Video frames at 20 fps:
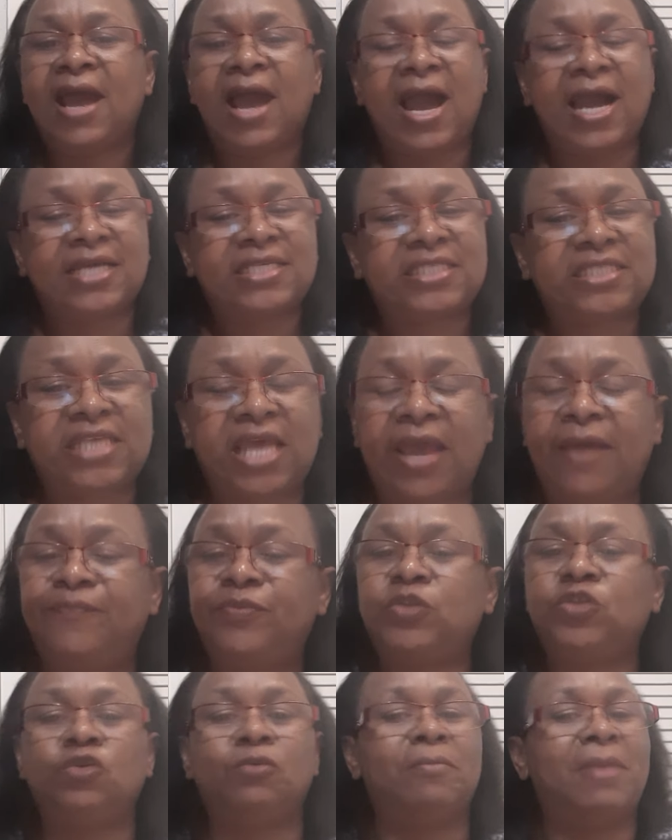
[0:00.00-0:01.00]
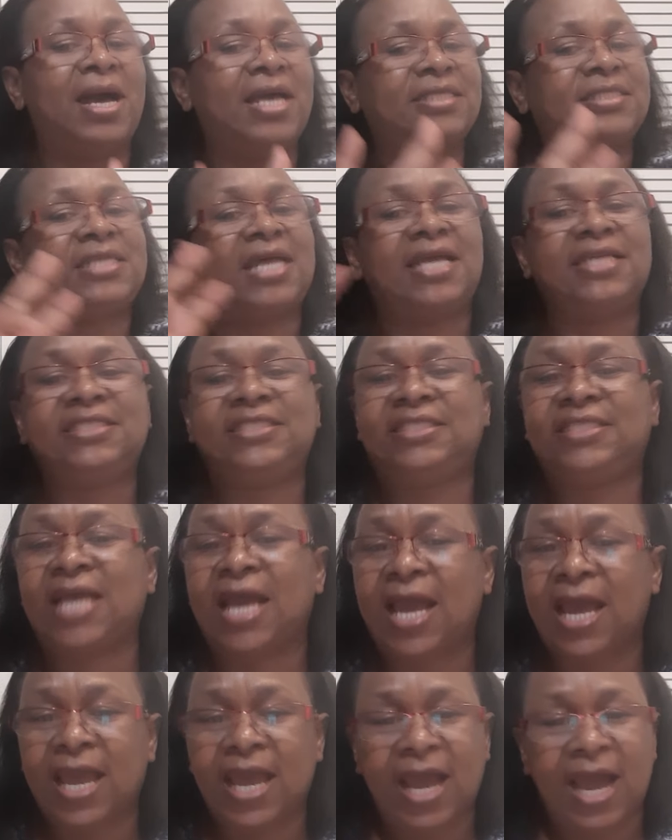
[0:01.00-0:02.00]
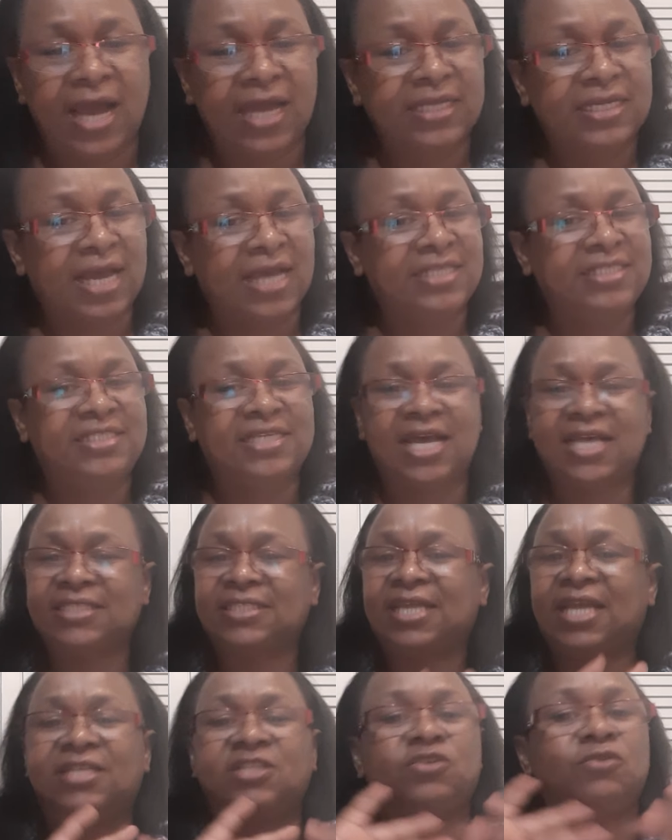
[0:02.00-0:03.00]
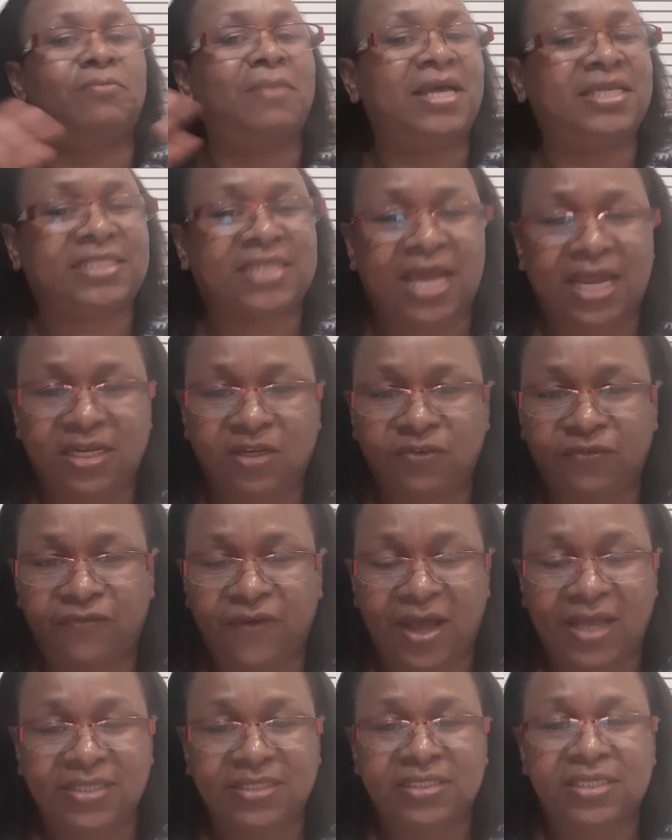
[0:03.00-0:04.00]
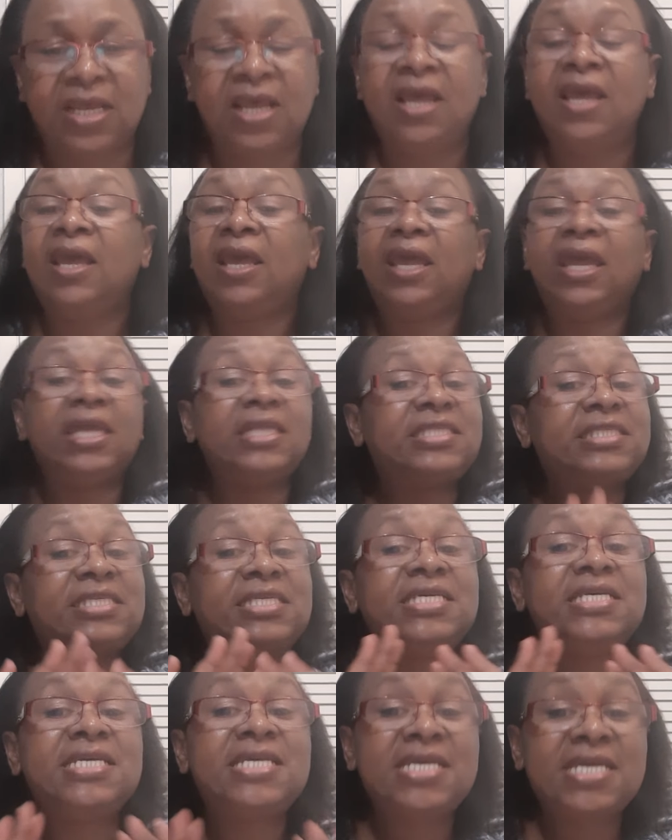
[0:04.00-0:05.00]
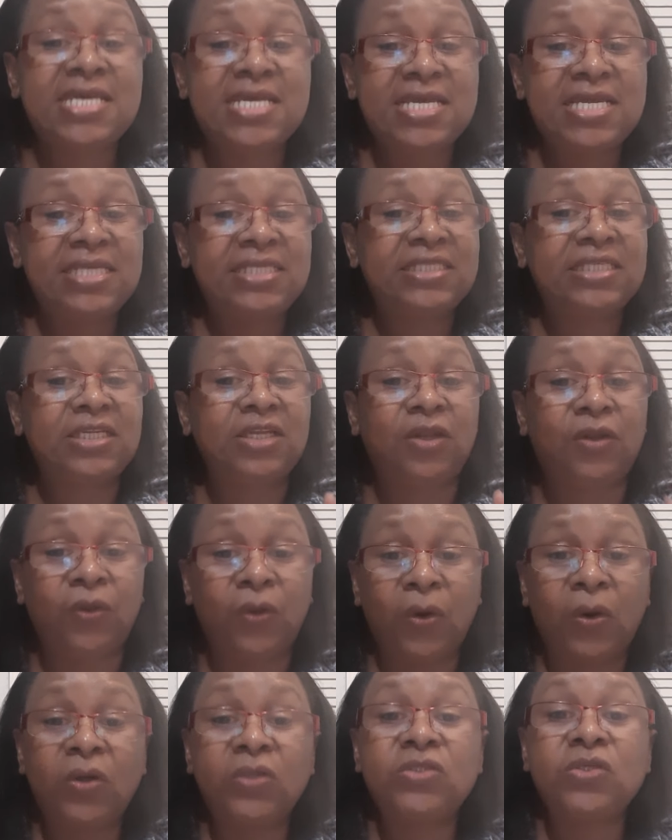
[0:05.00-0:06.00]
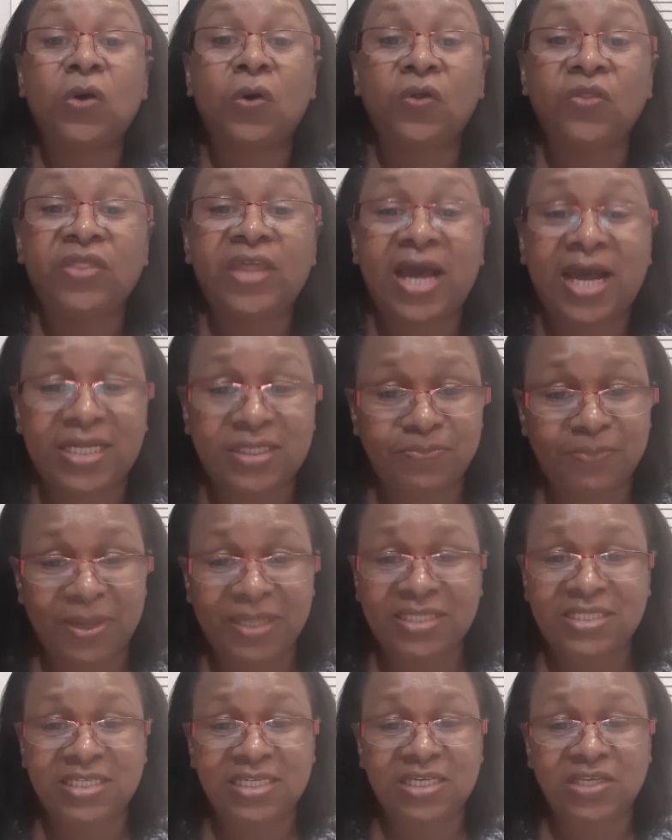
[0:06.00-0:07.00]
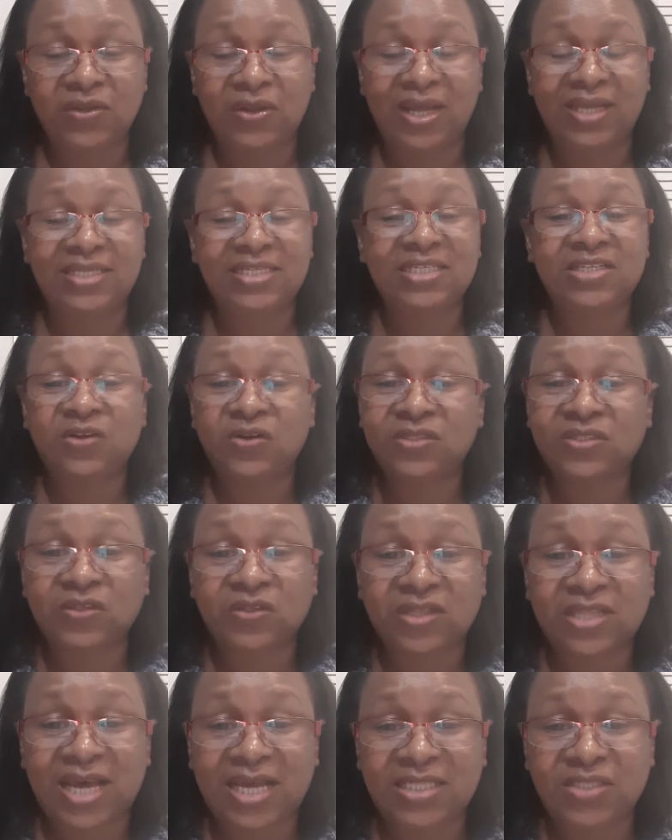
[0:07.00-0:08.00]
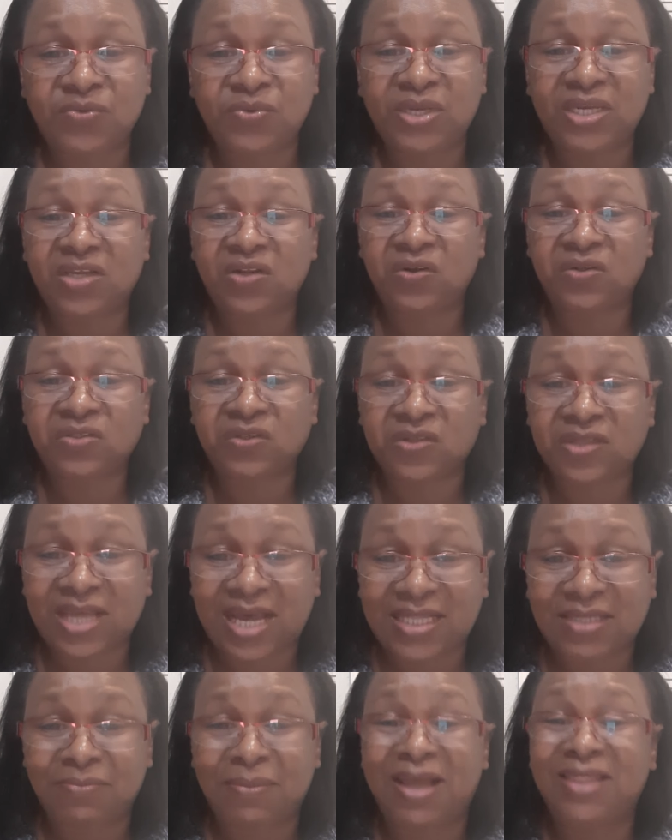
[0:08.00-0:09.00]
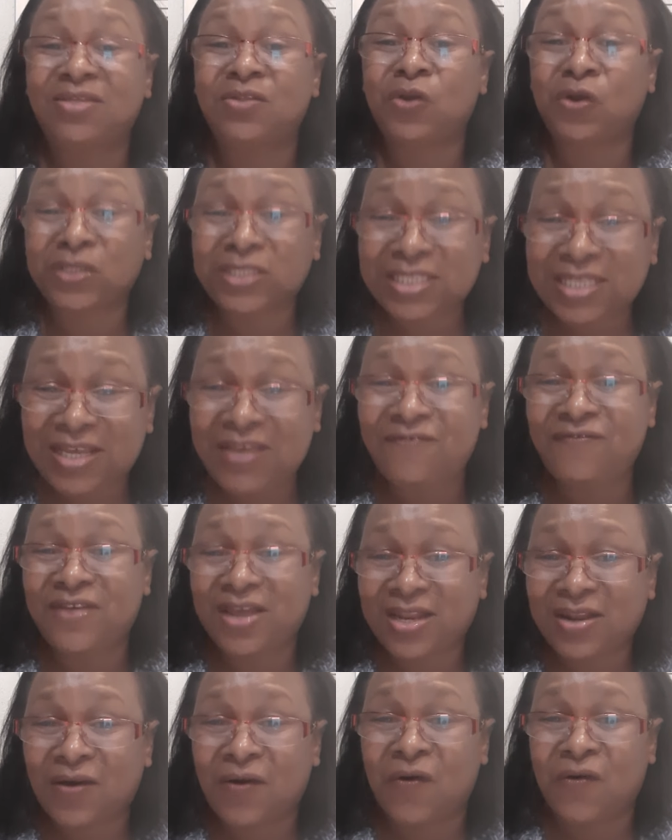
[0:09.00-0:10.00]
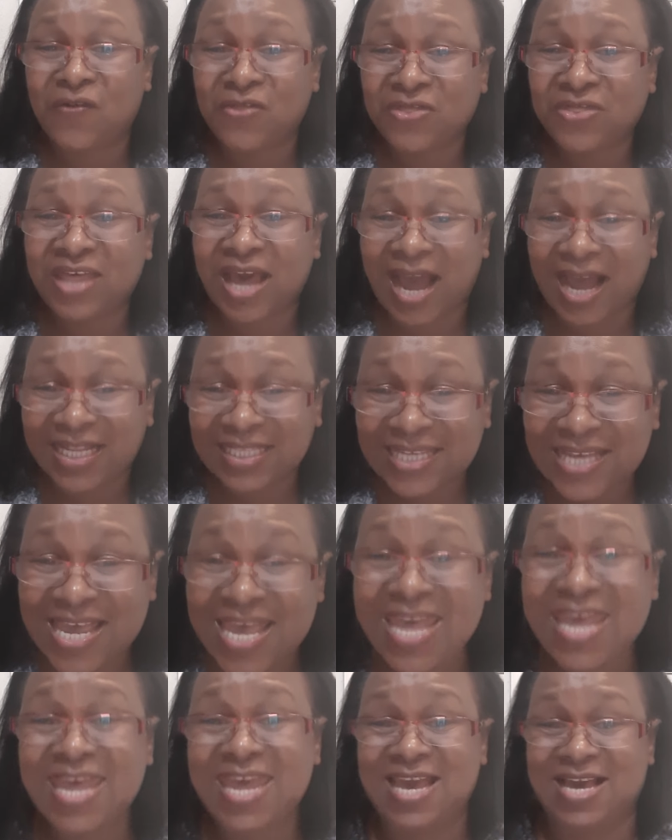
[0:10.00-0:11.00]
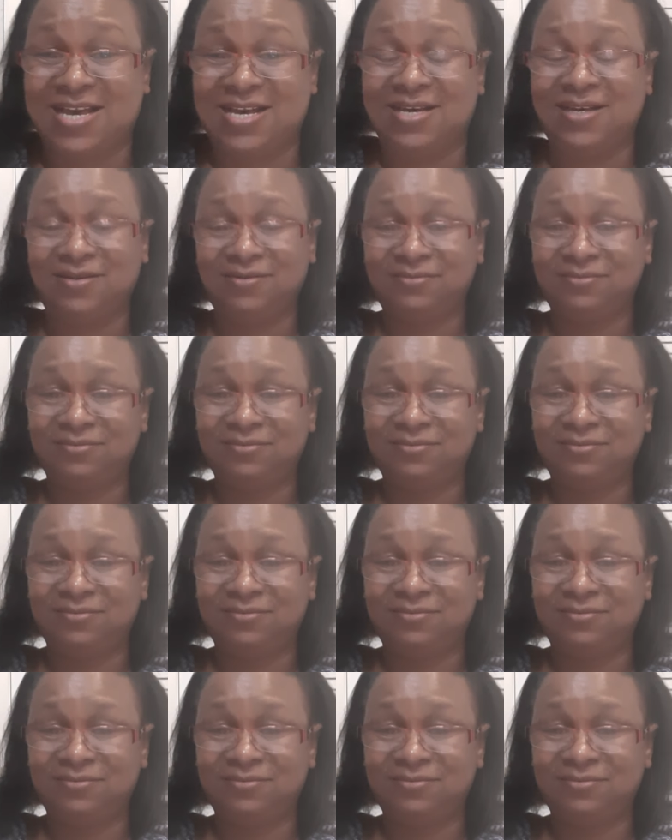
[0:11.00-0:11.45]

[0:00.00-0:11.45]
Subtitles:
accept, you must adjust, and you must advance. It is not on that particular day, not on that week, not on that month, not even on that year.